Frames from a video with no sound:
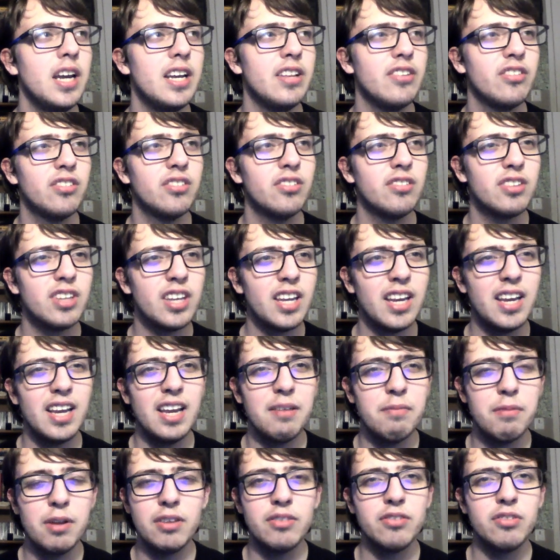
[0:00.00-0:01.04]

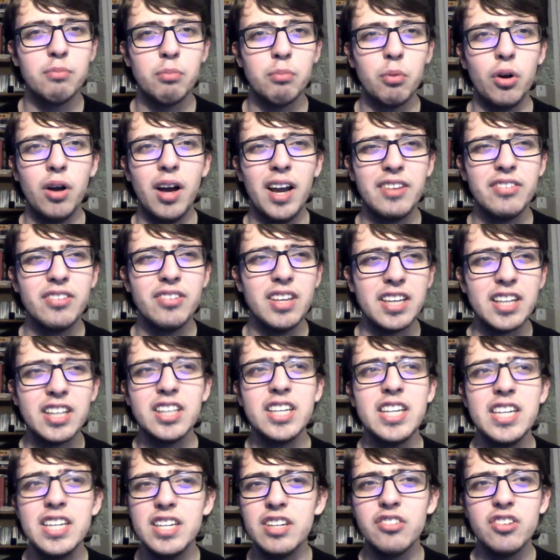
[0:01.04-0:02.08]
Well, I say
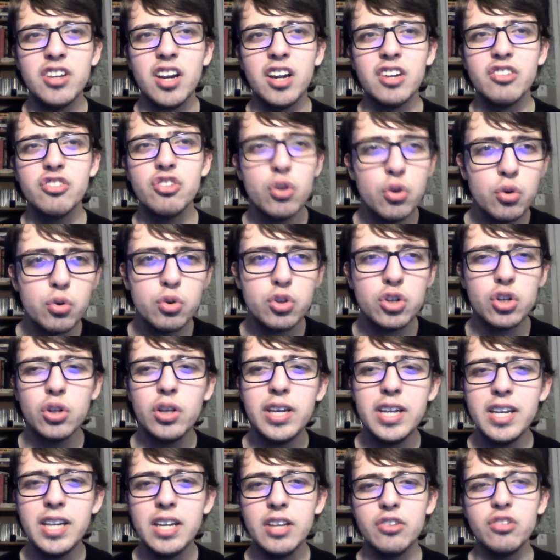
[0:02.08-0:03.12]
clean. It's not too
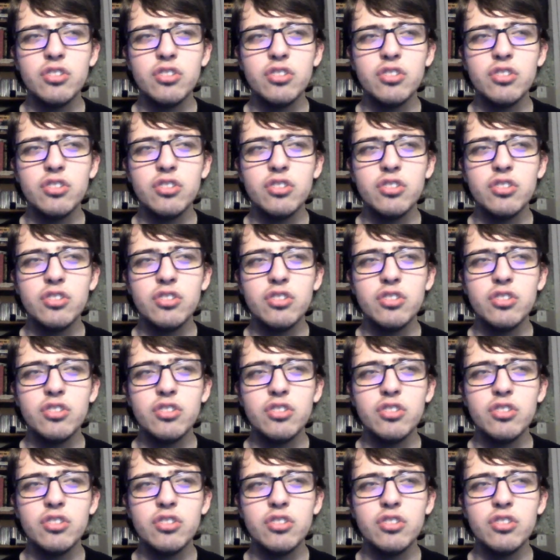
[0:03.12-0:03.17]
clean.